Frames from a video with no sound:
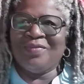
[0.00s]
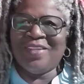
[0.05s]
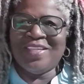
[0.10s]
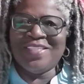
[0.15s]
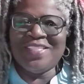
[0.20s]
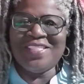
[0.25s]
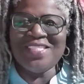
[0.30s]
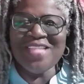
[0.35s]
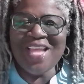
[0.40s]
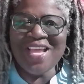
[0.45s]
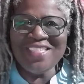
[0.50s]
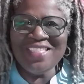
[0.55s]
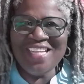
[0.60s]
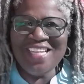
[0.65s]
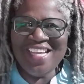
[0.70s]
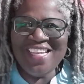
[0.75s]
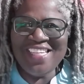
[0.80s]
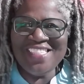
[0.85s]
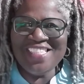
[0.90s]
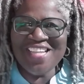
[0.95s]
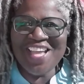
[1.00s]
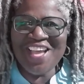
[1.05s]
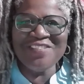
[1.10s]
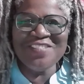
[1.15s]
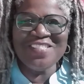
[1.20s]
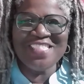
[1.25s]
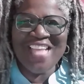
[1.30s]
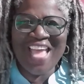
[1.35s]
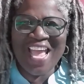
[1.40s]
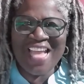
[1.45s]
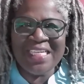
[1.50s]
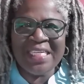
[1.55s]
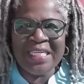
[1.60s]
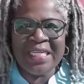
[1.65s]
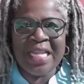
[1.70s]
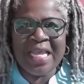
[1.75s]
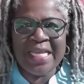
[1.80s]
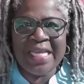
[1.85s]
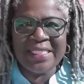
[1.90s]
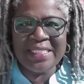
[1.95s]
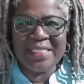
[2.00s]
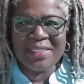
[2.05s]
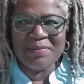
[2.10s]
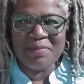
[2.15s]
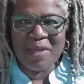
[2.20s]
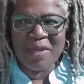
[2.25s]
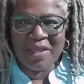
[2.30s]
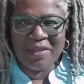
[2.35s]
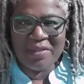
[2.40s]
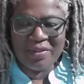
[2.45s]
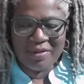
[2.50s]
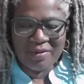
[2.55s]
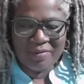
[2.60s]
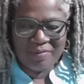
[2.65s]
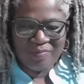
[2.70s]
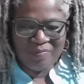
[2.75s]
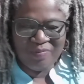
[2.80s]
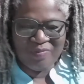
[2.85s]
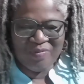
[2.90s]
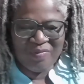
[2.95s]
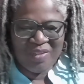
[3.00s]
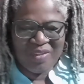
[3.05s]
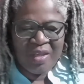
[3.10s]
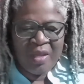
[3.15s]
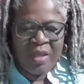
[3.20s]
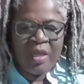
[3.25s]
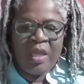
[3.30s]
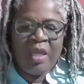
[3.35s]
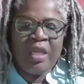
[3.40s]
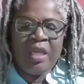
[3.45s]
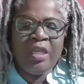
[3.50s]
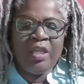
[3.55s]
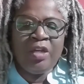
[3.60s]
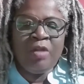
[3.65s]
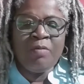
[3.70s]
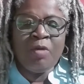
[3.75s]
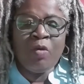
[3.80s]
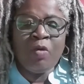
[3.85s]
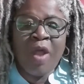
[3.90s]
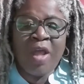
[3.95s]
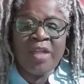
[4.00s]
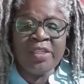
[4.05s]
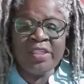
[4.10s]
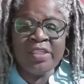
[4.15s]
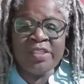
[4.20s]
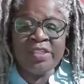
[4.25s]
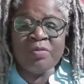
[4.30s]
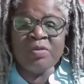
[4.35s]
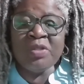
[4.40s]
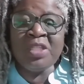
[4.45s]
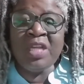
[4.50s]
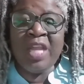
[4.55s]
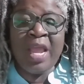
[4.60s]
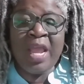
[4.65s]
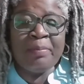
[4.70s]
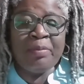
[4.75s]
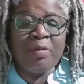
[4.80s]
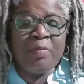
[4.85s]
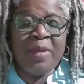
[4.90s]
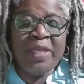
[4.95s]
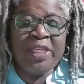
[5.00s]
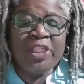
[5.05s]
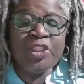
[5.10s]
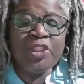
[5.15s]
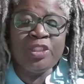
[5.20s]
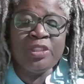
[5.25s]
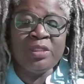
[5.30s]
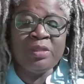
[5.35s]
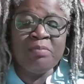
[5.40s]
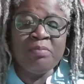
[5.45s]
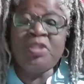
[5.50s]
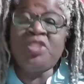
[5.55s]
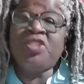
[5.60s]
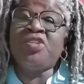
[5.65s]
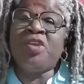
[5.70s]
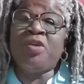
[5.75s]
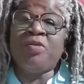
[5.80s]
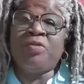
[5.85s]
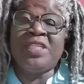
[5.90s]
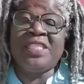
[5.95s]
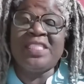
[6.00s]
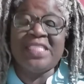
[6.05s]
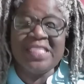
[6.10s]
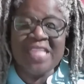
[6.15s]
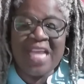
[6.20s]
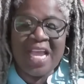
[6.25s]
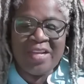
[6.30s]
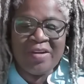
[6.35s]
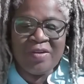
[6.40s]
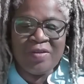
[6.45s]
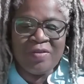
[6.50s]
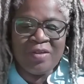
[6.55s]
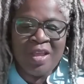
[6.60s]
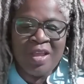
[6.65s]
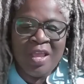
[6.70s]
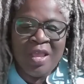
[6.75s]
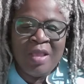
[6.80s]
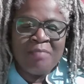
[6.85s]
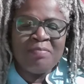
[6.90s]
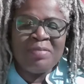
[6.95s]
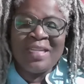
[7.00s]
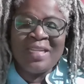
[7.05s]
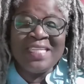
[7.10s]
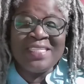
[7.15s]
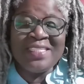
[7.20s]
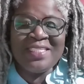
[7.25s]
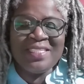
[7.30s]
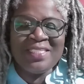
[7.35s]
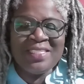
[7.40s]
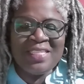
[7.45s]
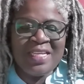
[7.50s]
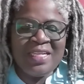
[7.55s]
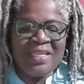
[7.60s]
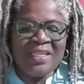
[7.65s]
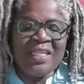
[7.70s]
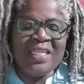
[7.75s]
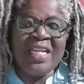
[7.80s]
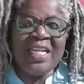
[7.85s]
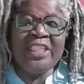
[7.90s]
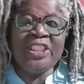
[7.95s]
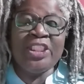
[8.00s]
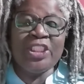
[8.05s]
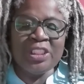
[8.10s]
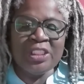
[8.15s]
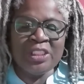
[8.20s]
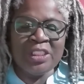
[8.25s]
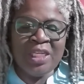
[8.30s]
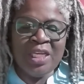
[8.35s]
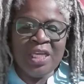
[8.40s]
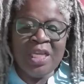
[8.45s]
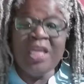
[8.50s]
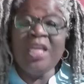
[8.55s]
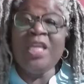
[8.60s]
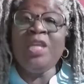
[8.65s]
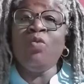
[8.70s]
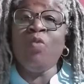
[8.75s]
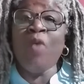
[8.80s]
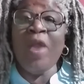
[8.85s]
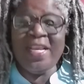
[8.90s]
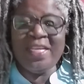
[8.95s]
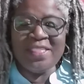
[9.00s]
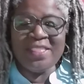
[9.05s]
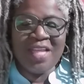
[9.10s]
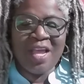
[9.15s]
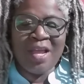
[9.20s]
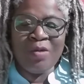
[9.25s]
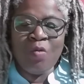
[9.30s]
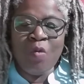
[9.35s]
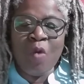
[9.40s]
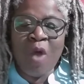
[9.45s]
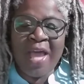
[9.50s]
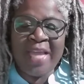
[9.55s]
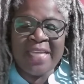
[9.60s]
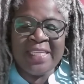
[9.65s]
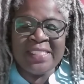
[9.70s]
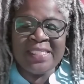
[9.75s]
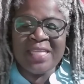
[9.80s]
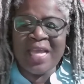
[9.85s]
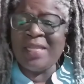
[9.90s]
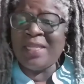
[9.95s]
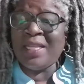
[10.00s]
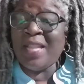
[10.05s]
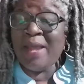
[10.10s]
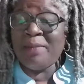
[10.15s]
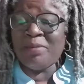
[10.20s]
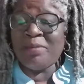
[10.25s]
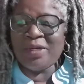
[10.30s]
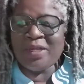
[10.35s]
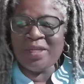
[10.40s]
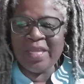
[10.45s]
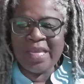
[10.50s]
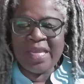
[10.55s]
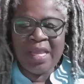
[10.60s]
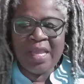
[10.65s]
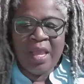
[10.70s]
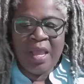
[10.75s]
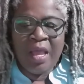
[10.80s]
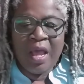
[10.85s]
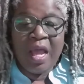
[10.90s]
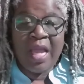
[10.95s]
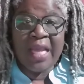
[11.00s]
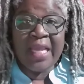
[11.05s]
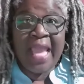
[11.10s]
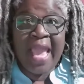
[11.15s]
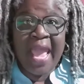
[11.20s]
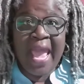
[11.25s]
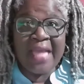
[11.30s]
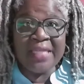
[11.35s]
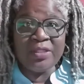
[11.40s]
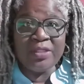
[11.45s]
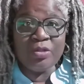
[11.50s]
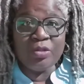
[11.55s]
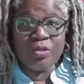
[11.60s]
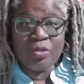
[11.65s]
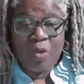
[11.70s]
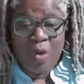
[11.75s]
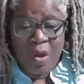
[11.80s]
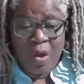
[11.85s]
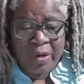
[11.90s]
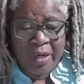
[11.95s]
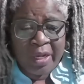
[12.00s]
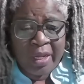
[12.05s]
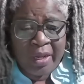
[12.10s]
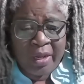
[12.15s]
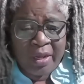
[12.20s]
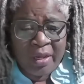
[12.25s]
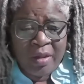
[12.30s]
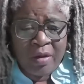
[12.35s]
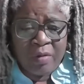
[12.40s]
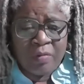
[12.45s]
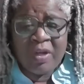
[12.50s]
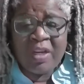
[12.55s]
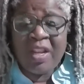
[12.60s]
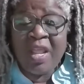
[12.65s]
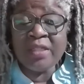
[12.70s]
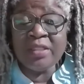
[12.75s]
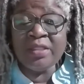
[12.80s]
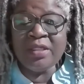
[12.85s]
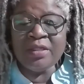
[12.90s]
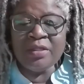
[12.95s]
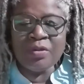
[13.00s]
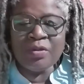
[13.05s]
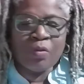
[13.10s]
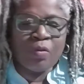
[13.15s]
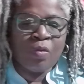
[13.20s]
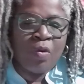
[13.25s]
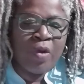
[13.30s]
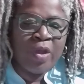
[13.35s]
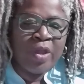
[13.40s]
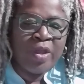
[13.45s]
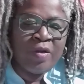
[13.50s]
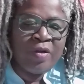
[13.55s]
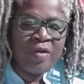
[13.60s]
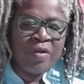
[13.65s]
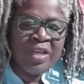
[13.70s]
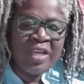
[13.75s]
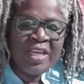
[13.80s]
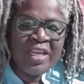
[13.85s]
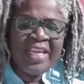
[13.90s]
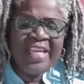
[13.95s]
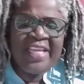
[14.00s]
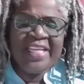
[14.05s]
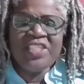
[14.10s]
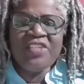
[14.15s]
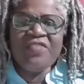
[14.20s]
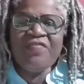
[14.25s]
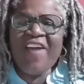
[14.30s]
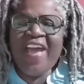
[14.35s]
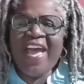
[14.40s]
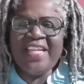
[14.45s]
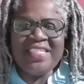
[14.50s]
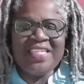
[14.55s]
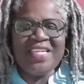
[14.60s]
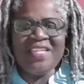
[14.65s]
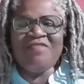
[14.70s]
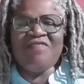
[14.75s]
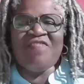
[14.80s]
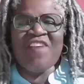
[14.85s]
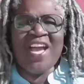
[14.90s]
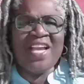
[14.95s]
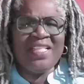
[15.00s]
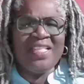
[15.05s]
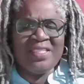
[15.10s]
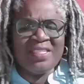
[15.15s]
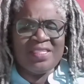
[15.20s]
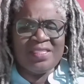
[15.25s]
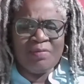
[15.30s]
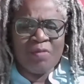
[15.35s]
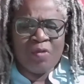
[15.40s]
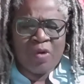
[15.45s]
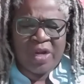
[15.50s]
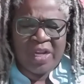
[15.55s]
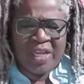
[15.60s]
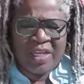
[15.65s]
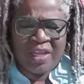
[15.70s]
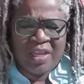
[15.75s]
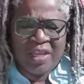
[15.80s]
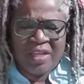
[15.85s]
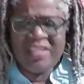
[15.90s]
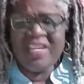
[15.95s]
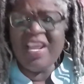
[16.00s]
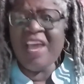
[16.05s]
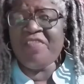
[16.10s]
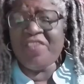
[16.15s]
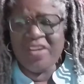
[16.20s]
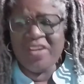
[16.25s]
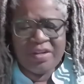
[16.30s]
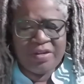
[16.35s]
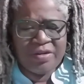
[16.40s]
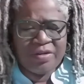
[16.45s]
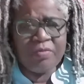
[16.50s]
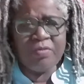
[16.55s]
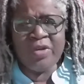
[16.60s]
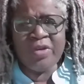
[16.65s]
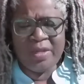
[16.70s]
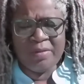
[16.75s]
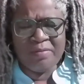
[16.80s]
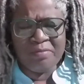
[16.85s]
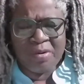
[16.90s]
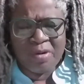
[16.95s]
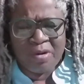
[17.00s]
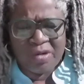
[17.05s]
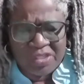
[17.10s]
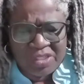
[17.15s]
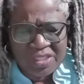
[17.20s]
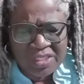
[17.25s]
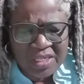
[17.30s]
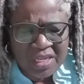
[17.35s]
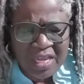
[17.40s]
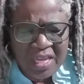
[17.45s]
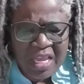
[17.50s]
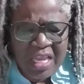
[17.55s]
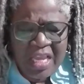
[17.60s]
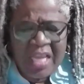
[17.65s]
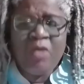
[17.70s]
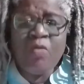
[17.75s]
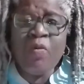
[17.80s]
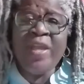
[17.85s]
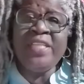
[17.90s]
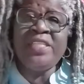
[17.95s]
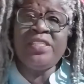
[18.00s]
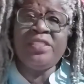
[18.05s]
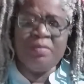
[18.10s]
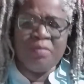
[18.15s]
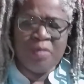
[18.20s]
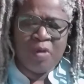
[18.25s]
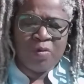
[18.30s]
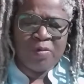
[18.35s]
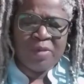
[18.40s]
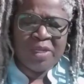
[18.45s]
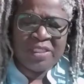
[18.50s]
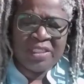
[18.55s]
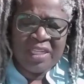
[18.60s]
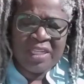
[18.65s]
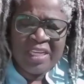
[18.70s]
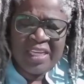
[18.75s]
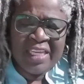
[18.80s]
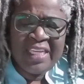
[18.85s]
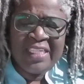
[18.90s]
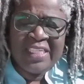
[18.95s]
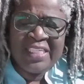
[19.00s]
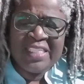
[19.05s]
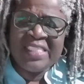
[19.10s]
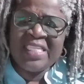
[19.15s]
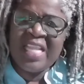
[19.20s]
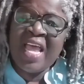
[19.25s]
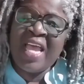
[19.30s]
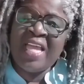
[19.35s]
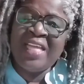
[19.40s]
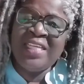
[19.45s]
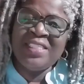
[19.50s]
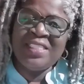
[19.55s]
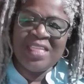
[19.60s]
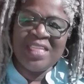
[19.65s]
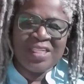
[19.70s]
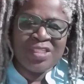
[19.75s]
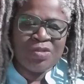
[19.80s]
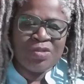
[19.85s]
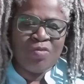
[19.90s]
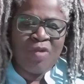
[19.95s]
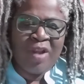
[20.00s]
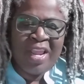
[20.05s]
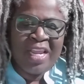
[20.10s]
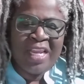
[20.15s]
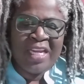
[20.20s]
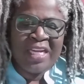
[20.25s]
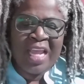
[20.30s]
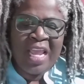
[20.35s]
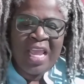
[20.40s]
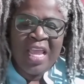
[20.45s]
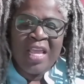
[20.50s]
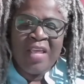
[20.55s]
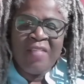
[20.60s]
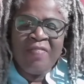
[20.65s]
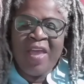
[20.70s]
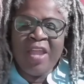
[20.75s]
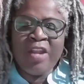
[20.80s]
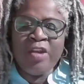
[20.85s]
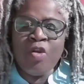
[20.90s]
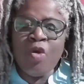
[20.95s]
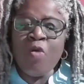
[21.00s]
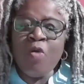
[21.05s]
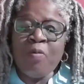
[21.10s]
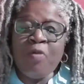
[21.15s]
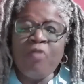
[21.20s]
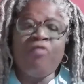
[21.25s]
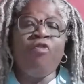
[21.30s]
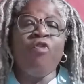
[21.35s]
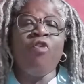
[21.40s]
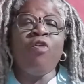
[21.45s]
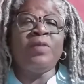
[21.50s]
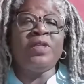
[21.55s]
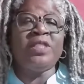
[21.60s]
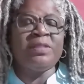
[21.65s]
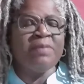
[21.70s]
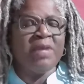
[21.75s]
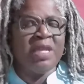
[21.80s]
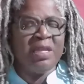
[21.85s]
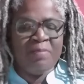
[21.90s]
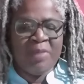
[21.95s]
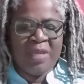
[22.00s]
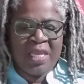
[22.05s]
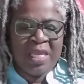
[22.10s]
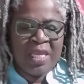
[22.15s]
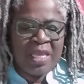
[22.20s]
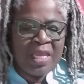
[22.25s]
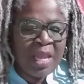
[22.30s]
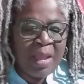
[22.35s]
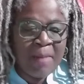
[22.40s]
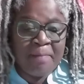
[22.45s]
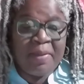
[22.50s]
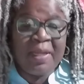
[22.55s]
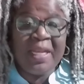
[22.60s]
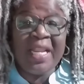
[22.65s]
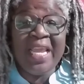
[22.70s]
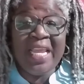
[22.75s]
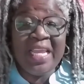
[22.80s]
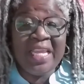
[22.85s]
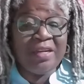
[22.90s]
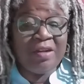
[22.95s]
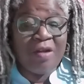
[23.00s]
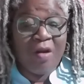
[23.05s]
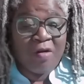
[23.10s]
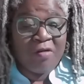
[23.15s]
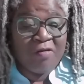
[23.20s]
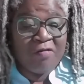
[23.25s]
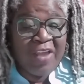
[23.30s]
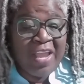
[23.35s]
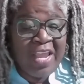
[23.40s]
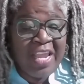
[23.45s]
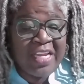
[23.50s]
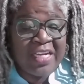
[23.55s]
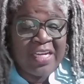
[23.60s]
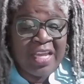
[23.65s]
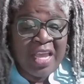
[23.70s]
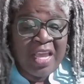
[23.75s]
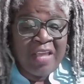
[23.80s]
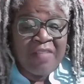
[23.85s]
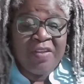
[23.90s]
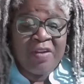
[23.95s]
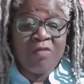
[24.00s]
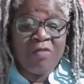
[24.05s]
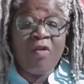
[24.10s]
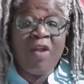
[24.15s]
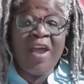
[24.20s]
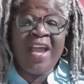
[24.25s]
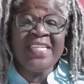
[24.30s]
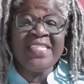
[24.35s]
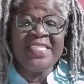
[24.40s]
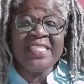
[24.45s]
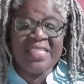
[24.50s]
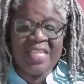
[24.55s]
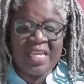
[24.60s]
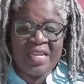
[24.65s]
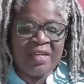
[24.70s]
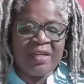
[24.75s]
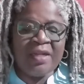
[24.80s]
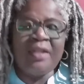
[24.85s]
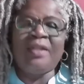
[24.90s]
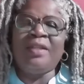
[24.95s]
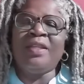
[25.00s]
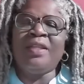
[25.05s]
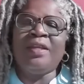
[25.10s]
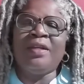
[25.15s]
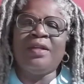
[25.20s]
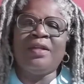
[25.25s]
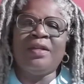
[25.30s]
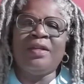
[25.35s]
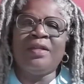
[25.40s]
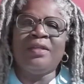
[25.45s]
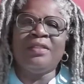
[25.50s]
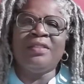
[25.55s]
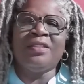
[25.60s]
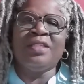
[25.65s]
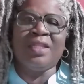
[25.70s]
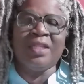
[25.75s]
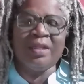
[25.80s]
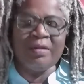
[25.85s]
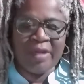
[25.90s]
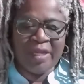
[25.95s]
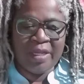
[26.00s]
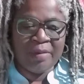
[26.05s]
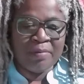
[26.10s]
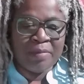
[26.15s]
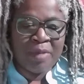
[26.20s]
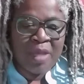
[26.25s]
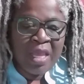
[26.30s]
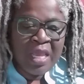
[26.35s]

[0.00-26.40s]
Sundays of Satin-Legs Smith. Enumeratus with an approbation bestowed his title, blessed his inclination. He wakes, unwinds elaborately, a cat, tawny, reluctant, royal. He is fat and fine this morning, definite, reimbursed. He waits a moment, he designs his reign, that no performance may be plain or vain, then rises in a clear delirium.